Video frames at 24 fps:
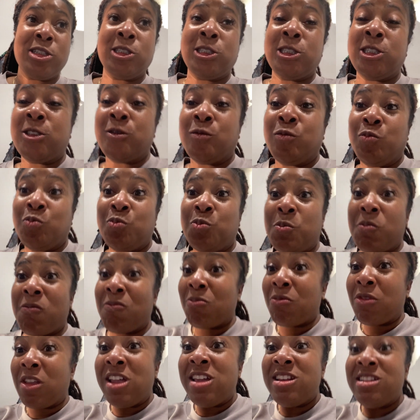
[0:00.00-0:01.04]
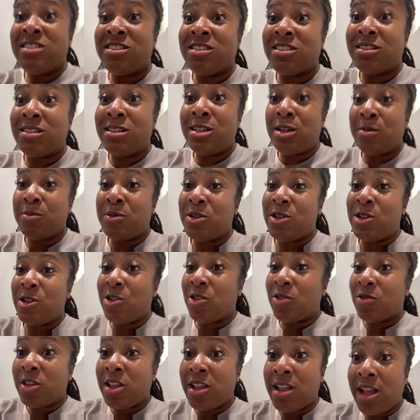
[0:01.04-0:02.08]
um, it is lit up in here.
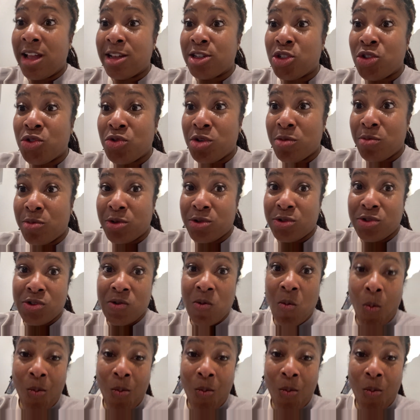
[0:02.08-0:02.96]
They got strippers.